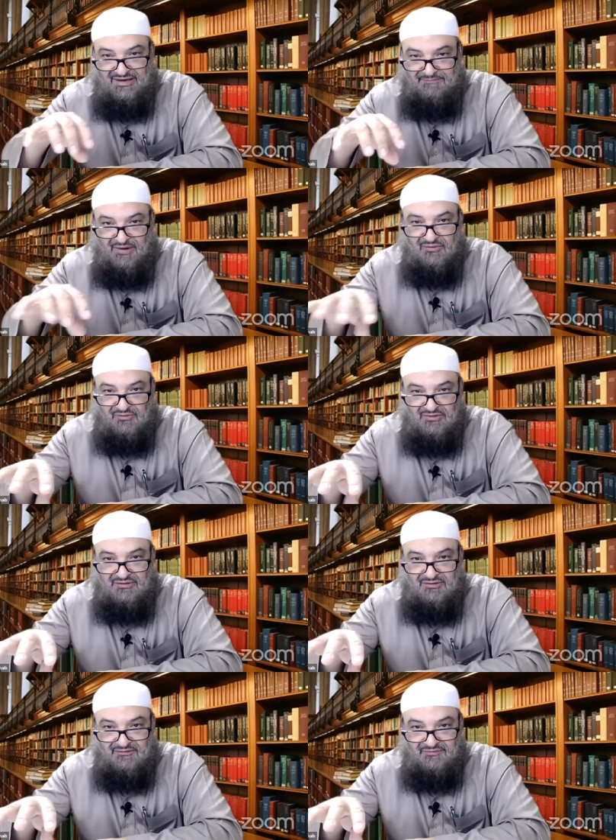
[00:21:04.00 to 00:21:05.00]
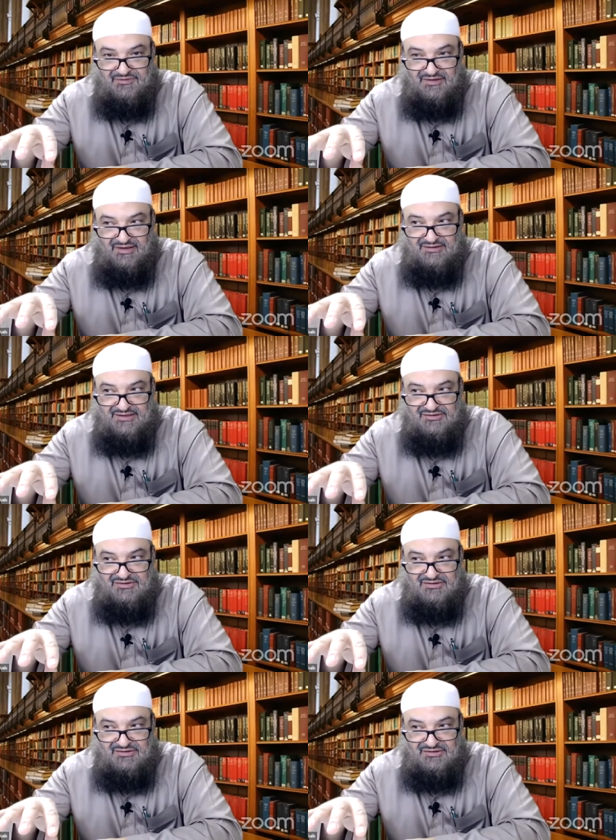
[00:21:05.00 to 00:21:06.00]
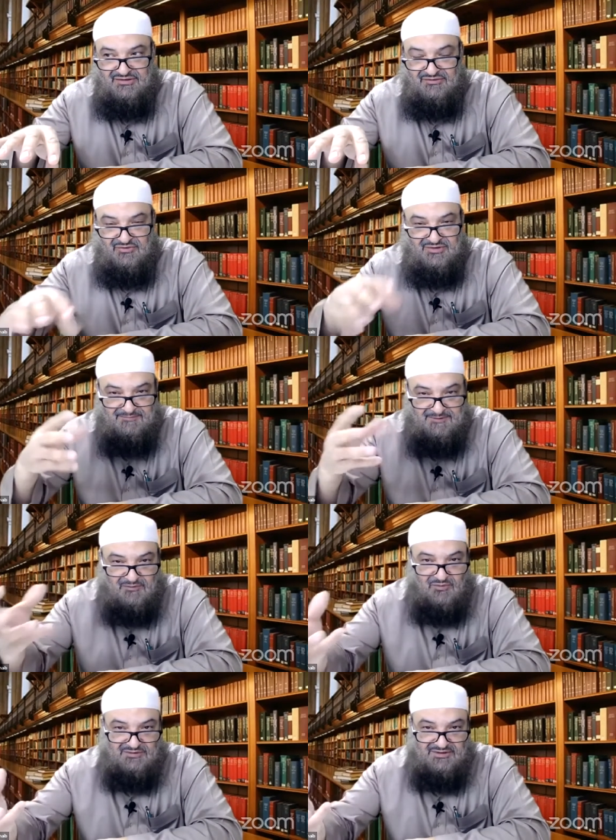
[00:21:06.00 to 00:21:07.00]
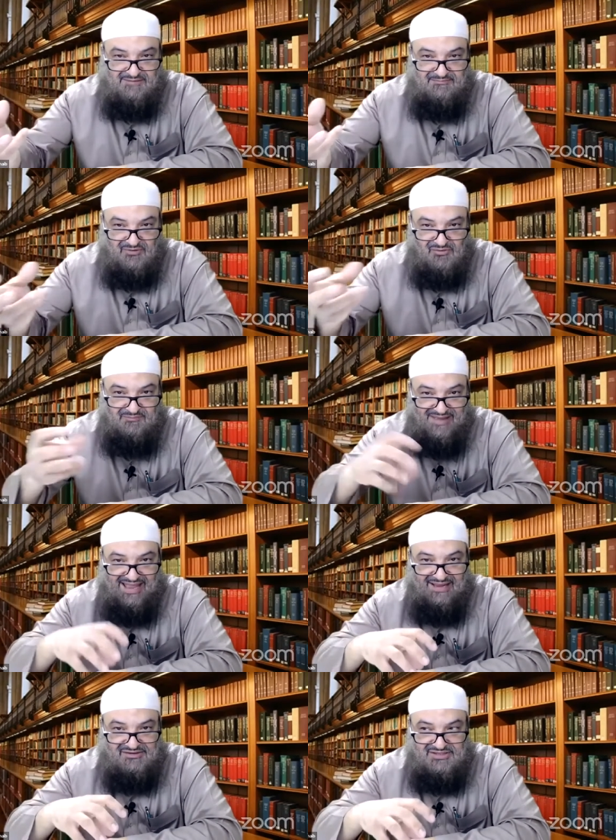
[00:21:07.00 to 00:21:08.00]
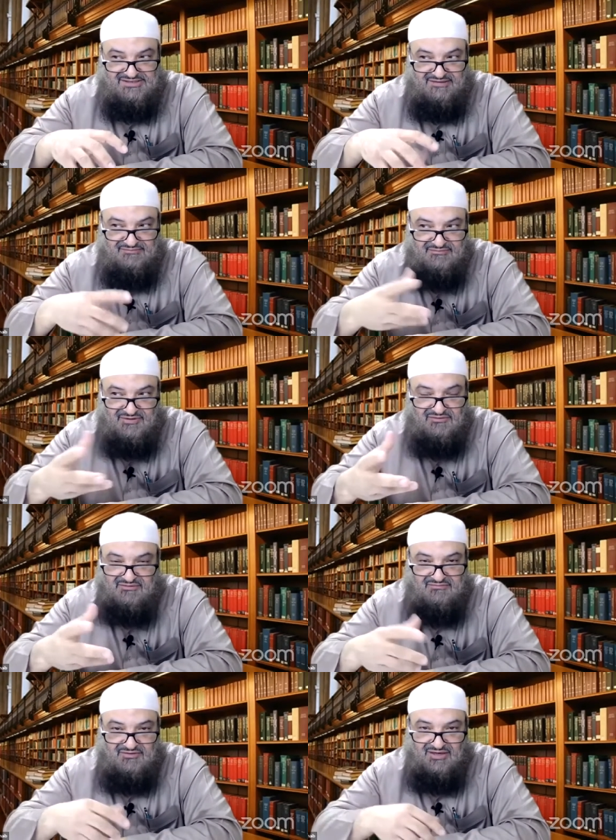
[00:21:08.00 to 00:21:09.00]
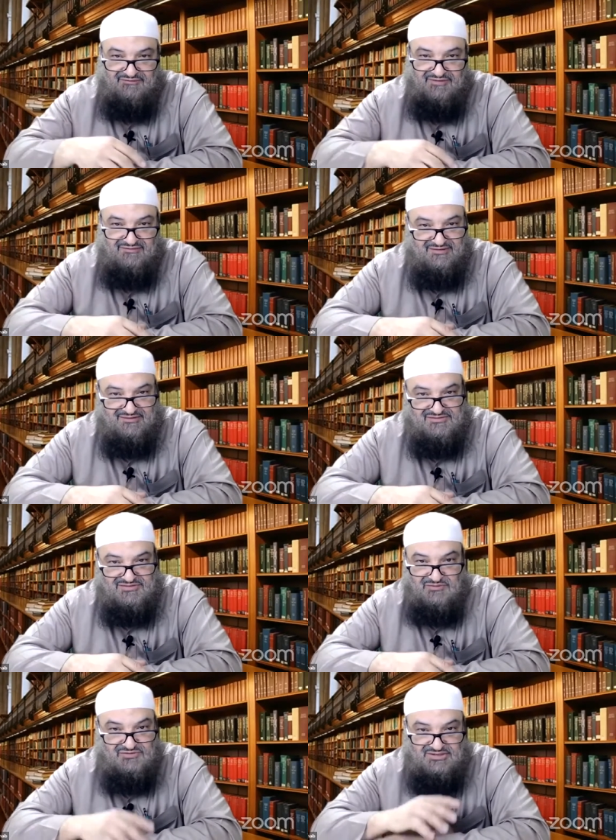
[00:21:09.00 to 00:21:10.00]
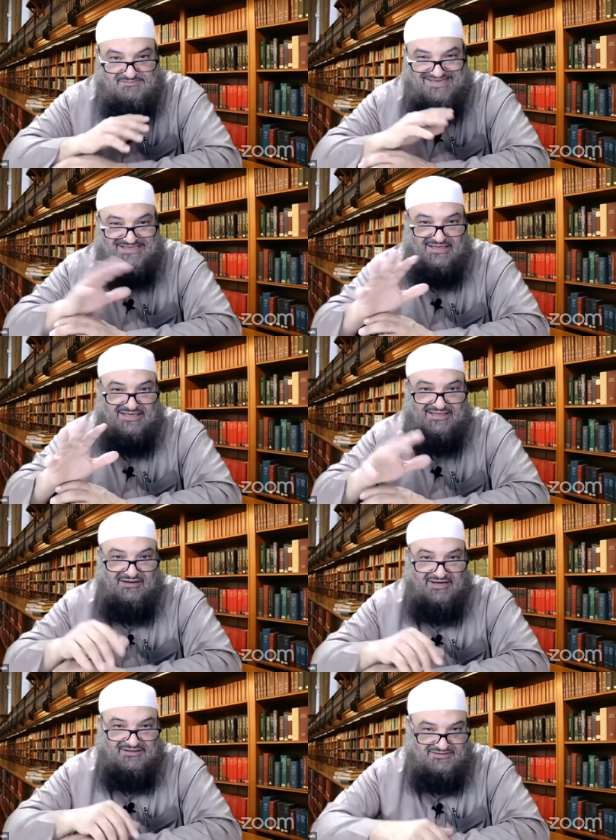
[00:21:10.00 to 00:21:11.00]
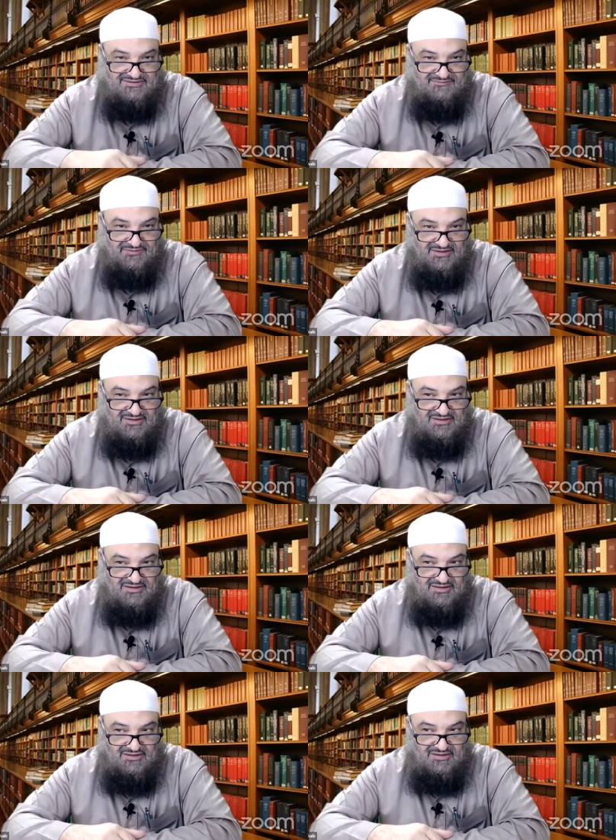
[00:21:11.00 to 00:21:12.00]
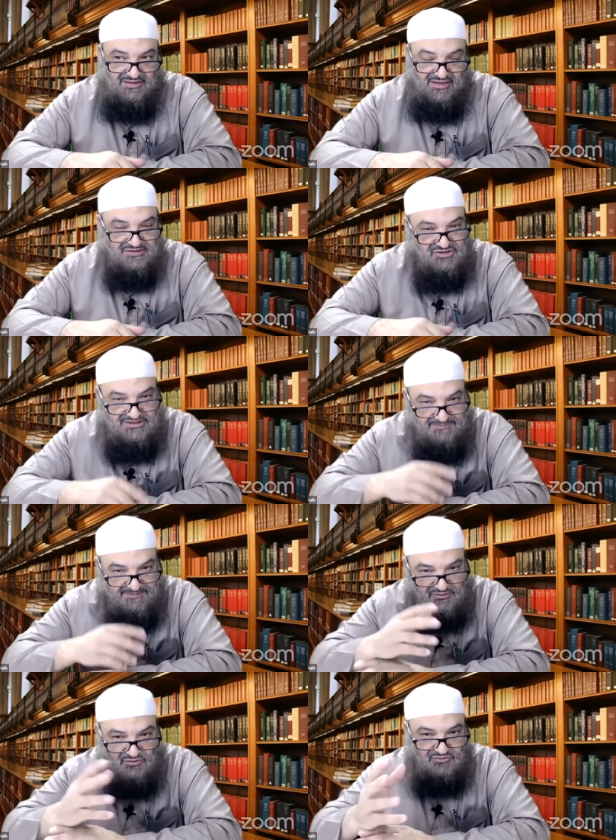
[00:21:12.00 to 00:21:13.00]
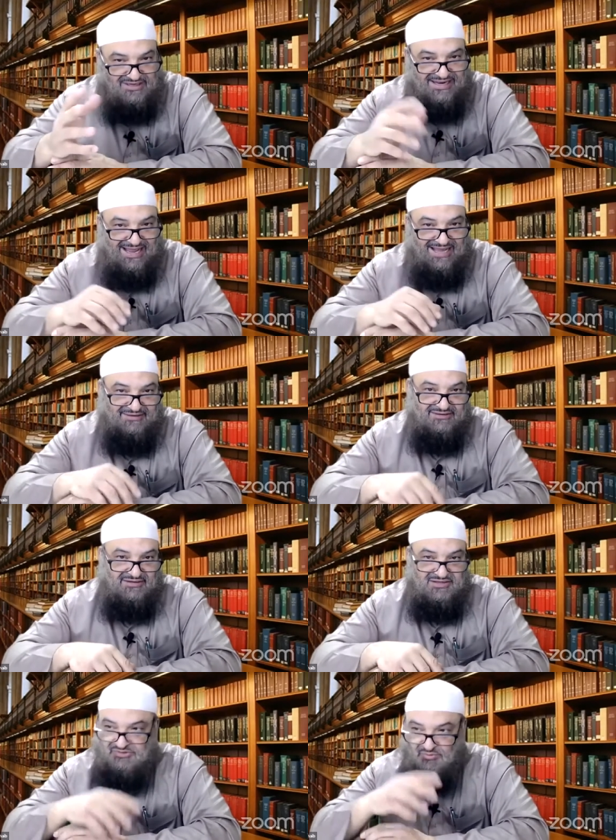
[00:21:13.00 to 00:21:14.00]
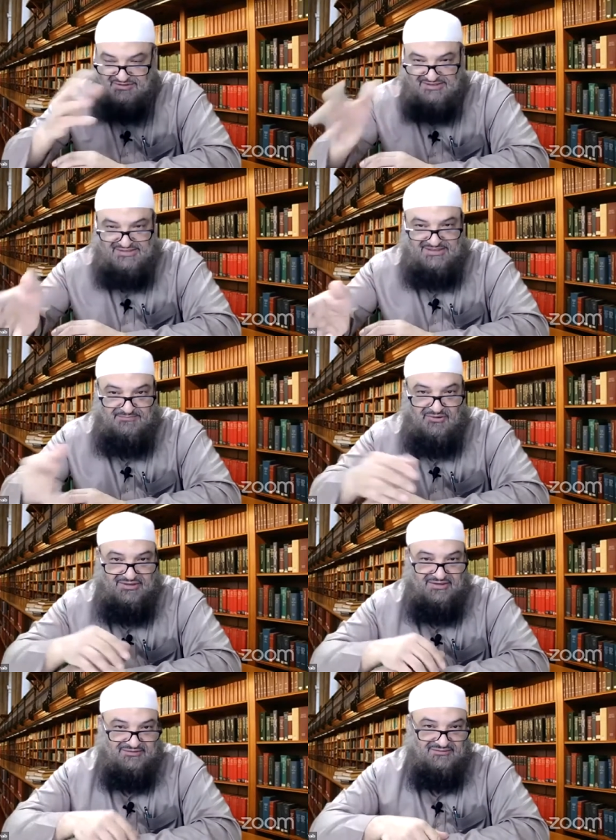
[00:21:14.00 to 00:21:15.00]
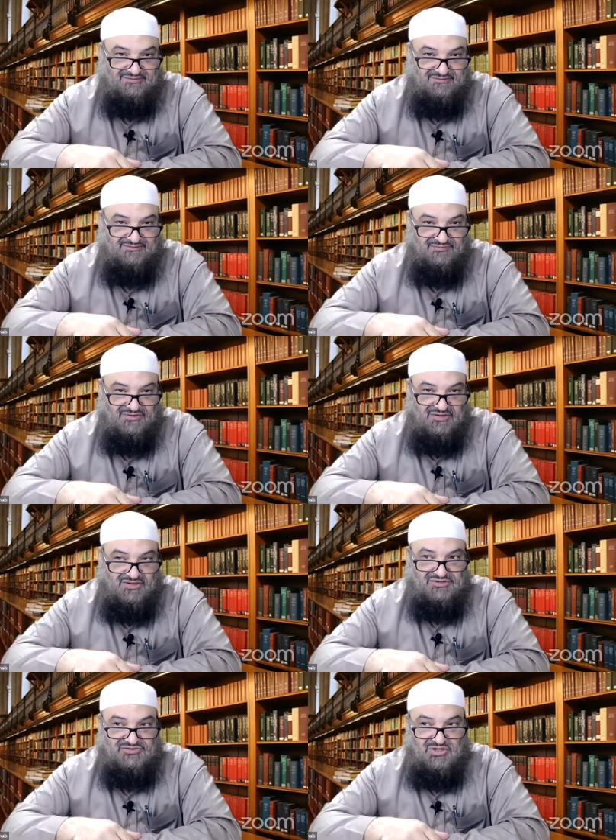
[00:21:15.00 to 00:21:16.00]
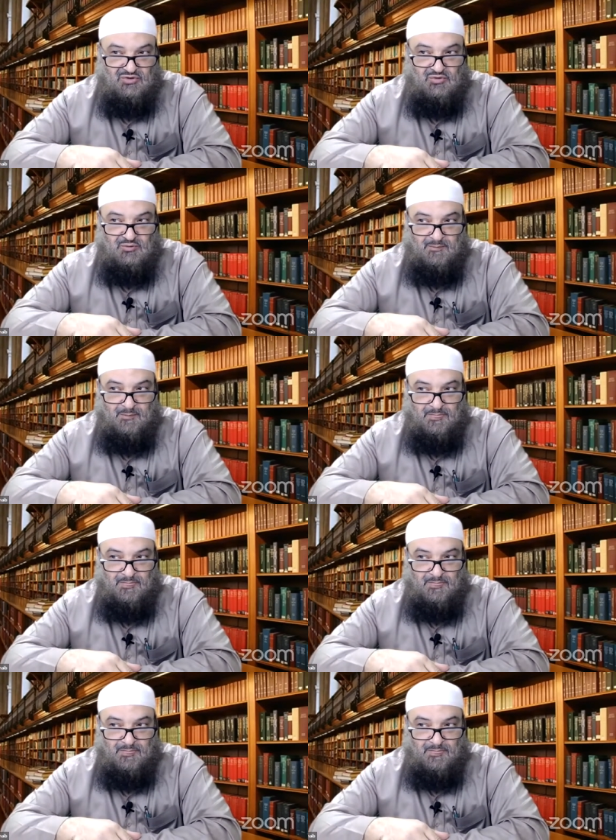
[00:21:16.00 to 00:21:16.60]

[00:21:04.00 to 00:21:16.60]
and a barrel and then when the people wanted their borrowed back, she said, No, you don't have anything. So she's basically denied it. And she's been caught red handed. There was witnesses upon her. So